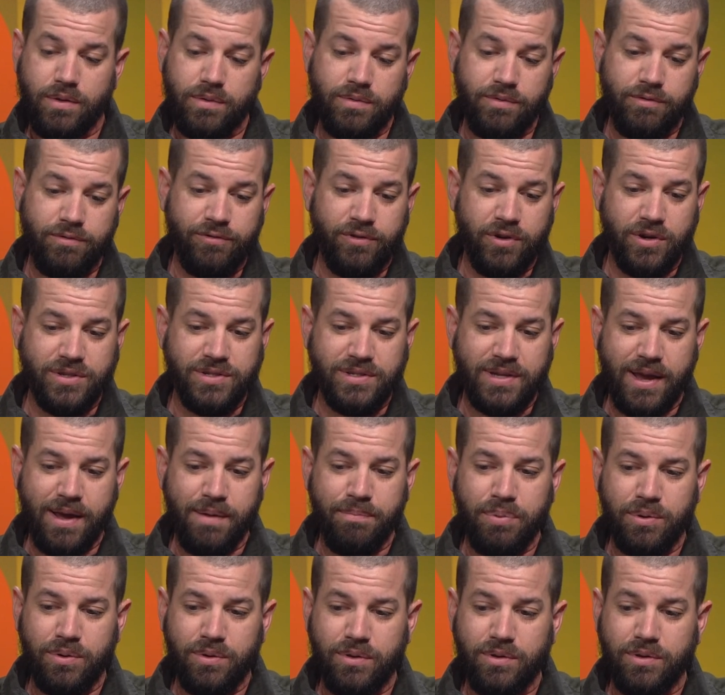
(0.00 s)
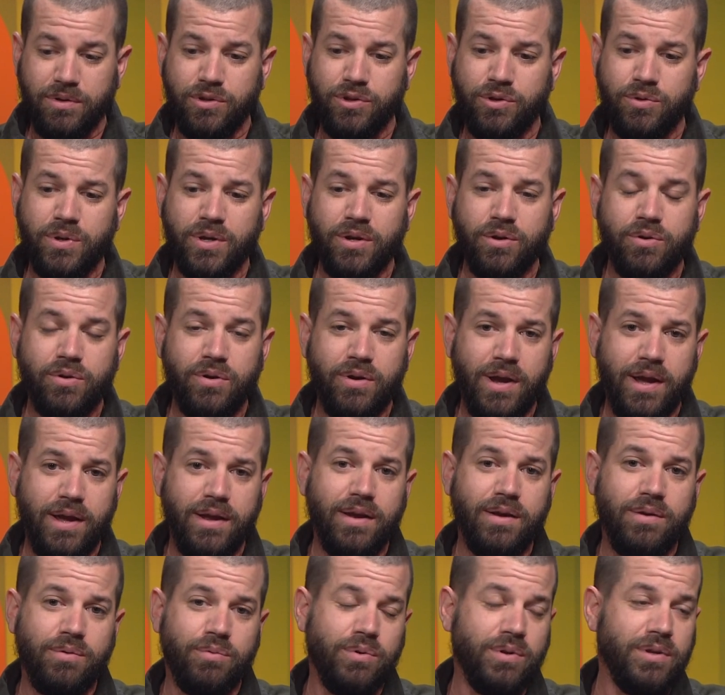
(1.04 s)
For example, you can create
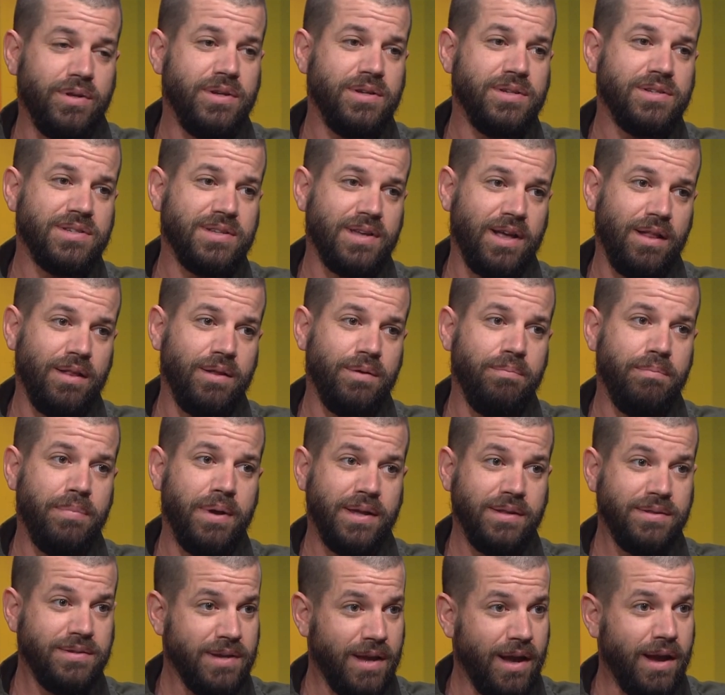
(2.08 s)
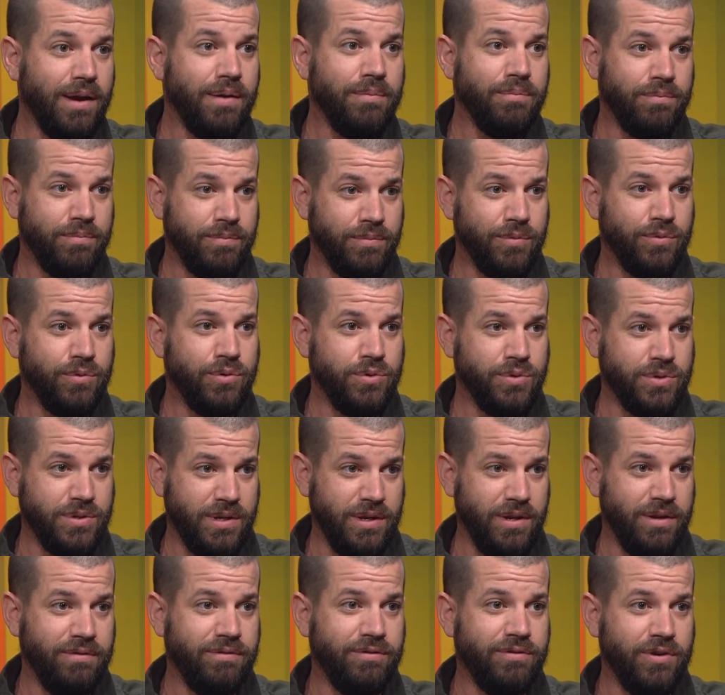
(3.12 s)
a really solid bedtime
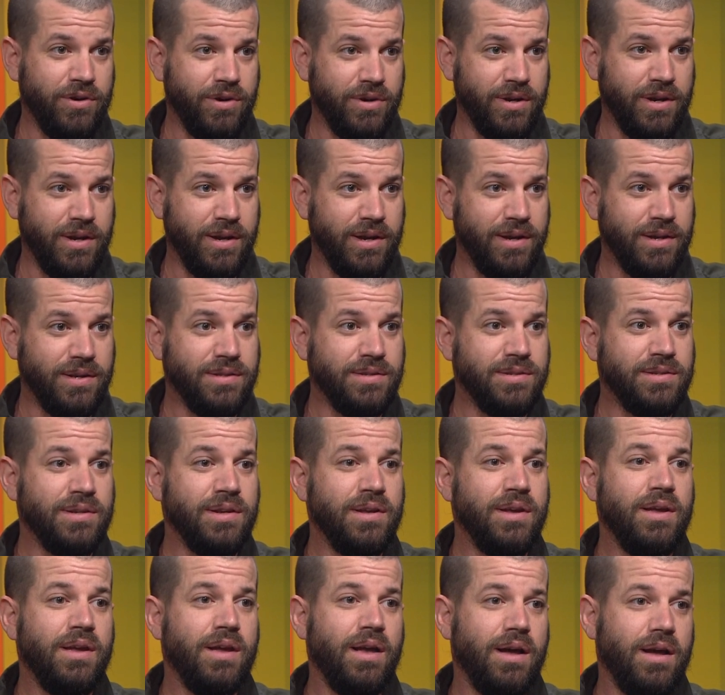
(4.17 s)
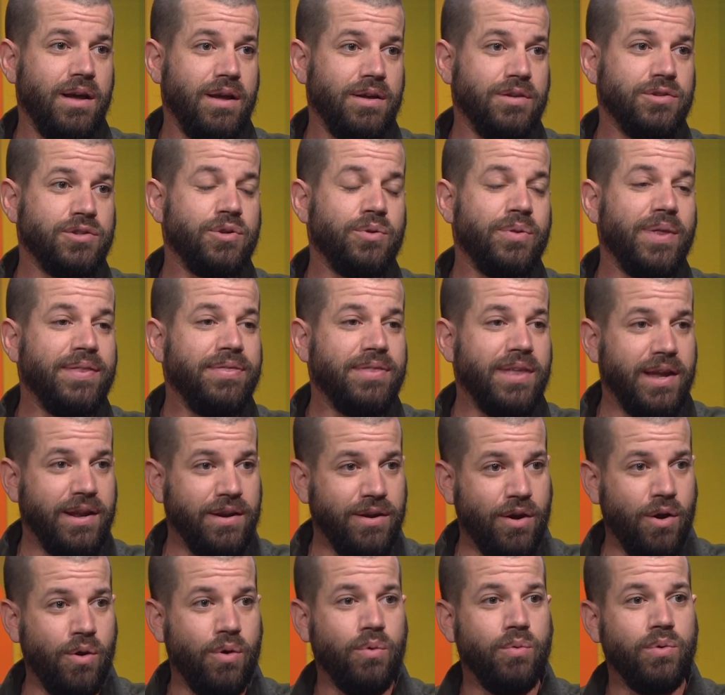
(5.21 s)
routine for your kids so that they
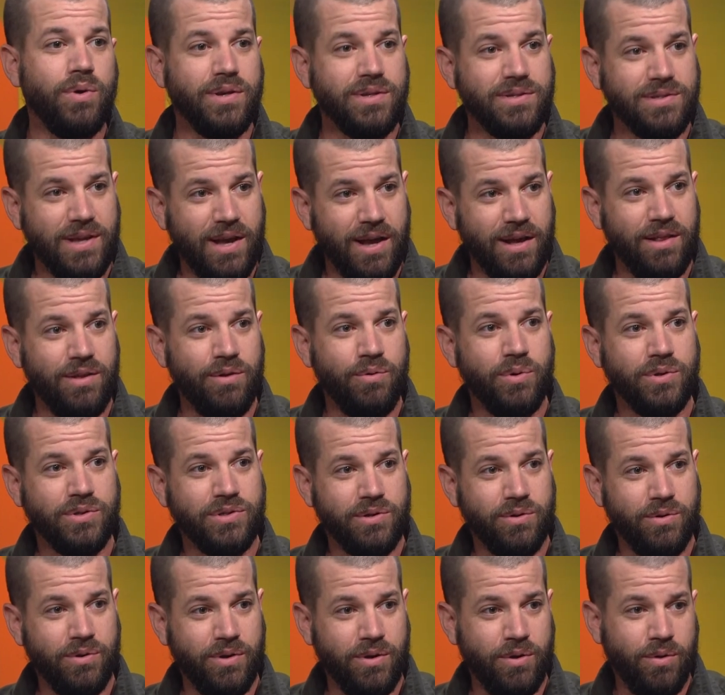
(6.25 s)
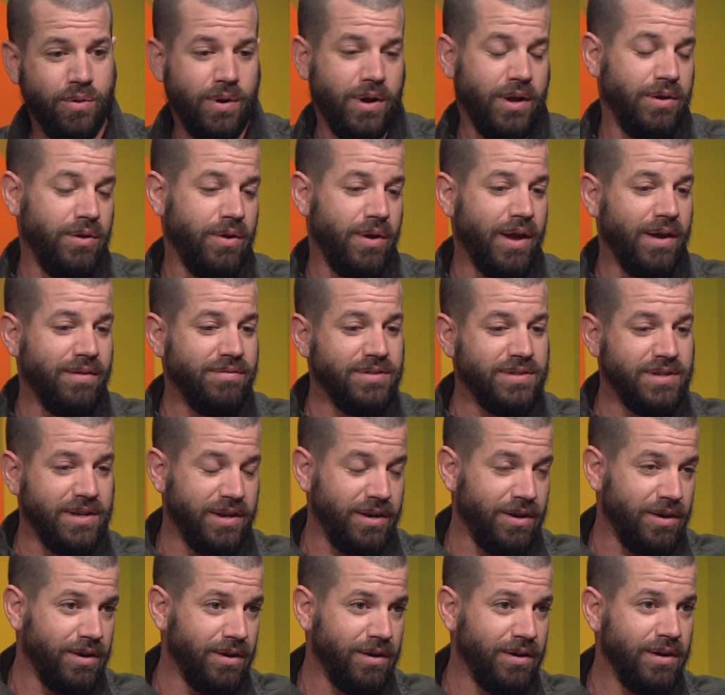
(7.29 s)
know exactly what's going to go on. You have
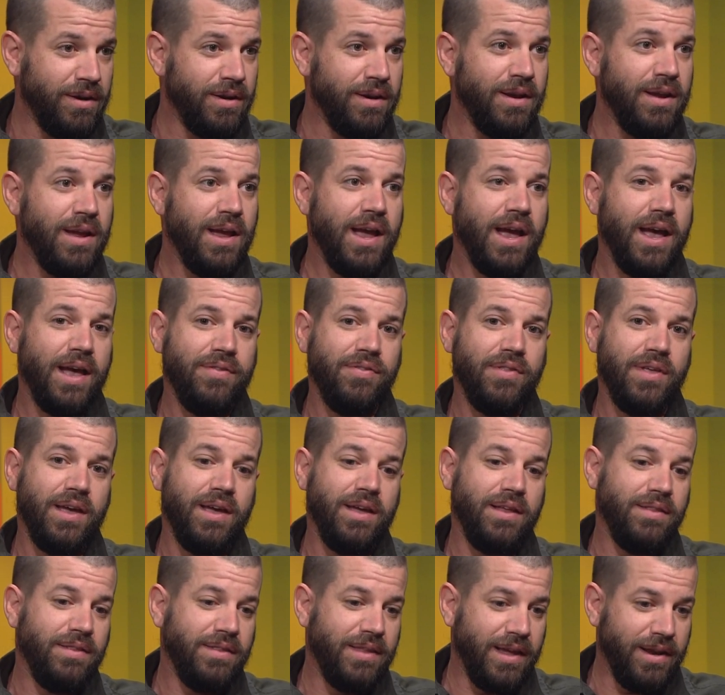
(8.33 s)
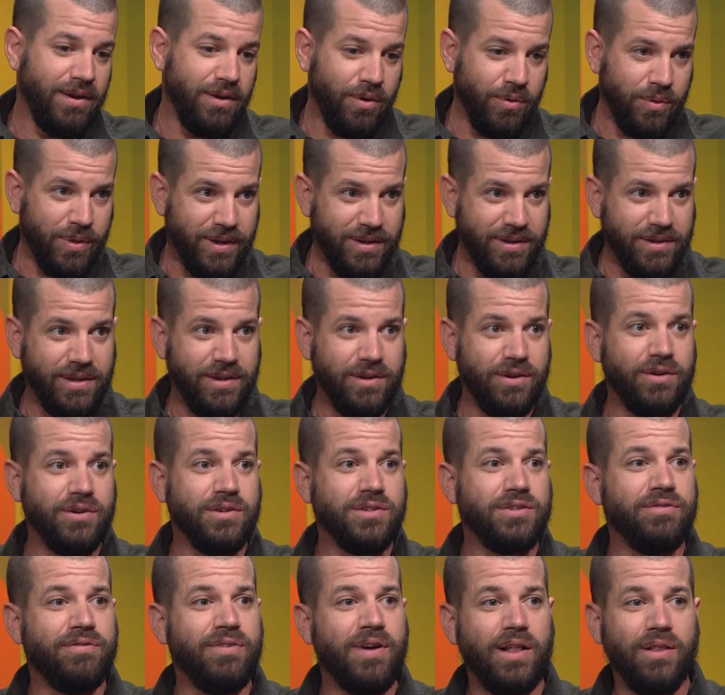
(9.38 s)
dinner, and then they know that dinner is
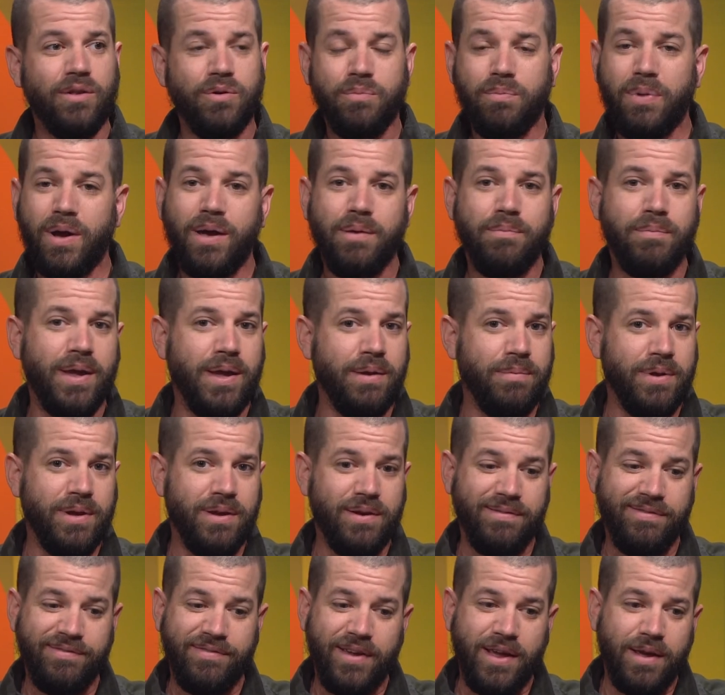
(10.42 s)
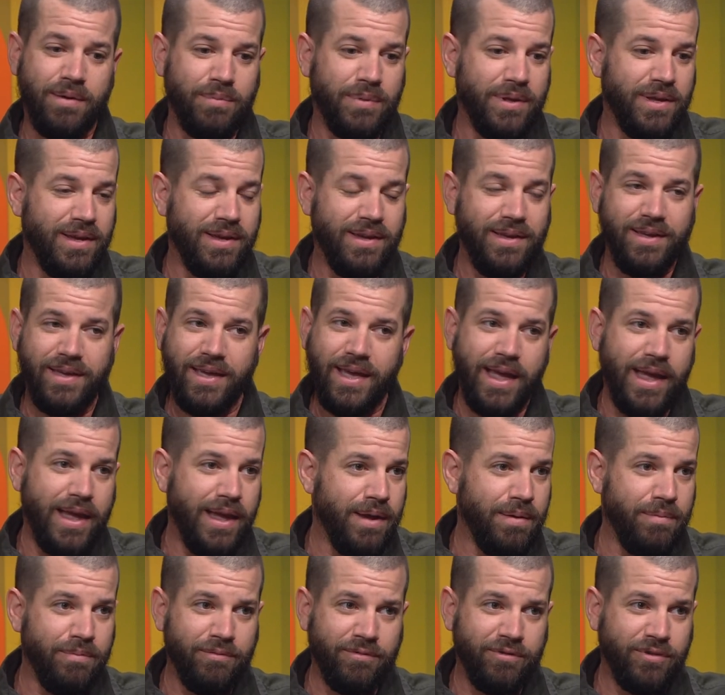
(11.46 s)
followed by maybe a family
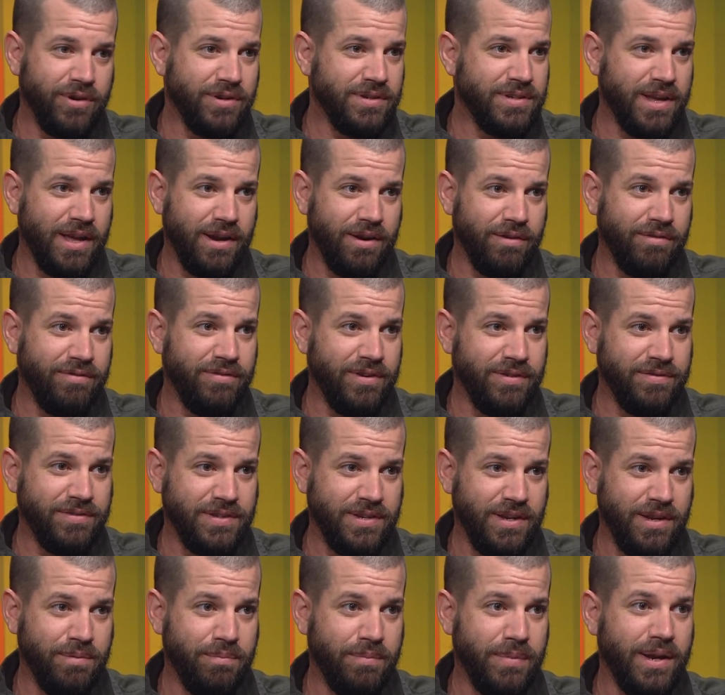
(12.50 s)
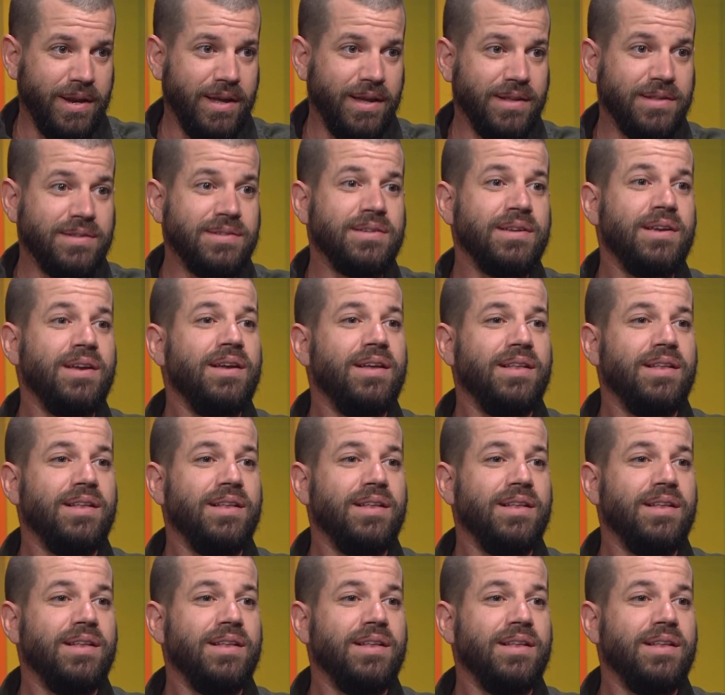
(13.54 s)
game for 10 or 15 minutes.